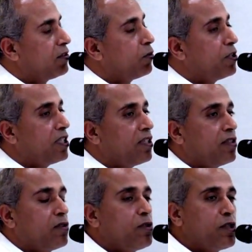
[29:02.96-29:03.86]

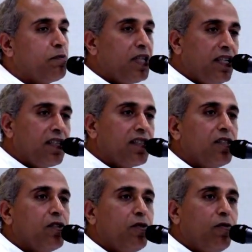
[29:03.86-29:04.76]
to spare
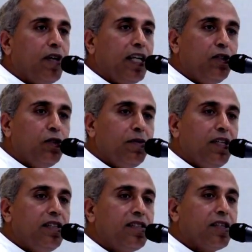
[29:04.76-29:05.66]
your
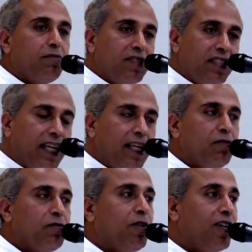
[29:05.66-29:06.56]
valuable some
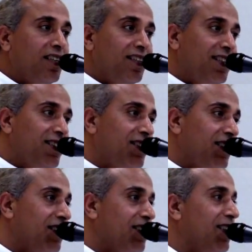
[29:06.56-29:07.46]
time for these
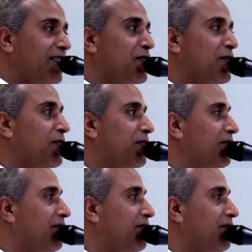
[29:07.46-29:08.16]
things also.